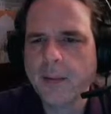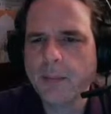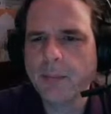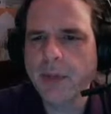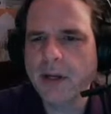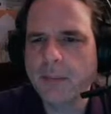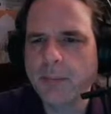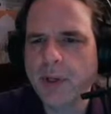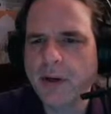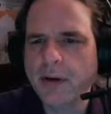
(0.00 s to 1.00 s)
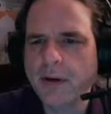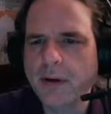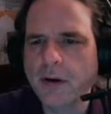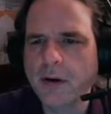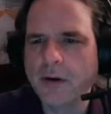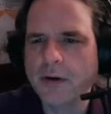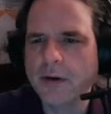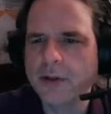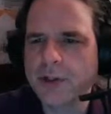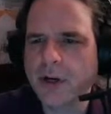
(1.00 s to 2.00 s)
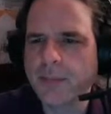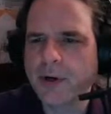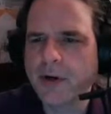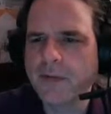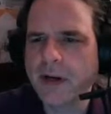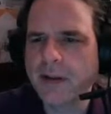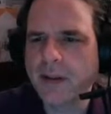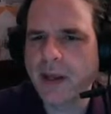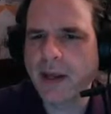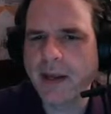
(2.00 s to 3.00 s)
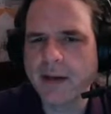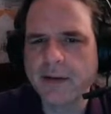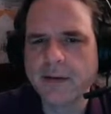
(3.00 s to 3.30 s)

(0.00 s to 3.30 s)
make a big, or sharp curve out of that,